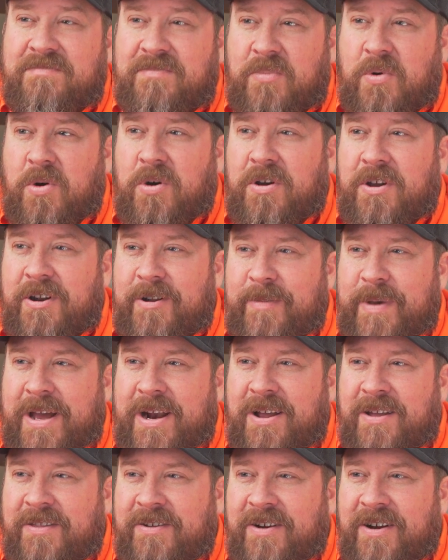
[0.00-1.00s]
Pour a good amount
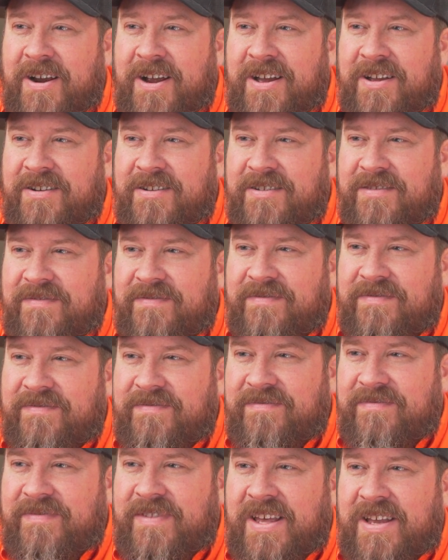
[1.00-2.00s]
on the ground.
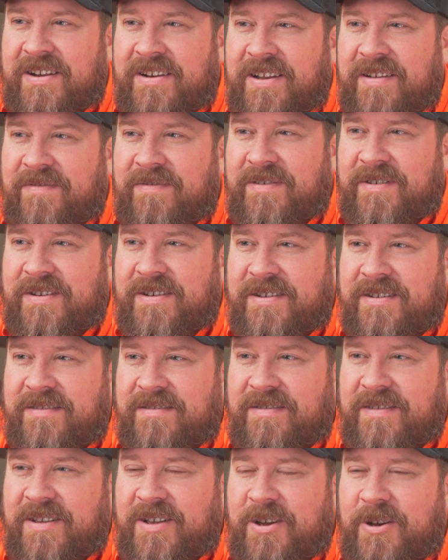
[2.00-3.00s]
That'll definitely
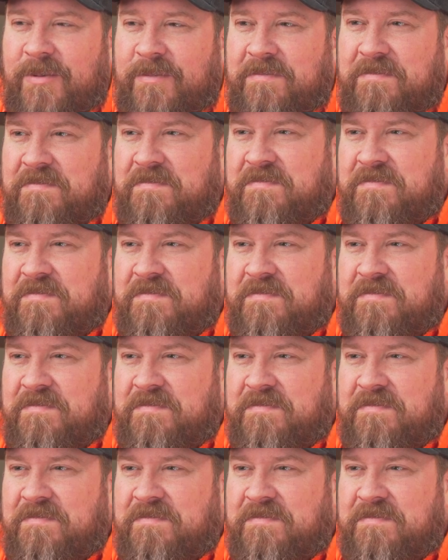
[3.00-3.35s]
help.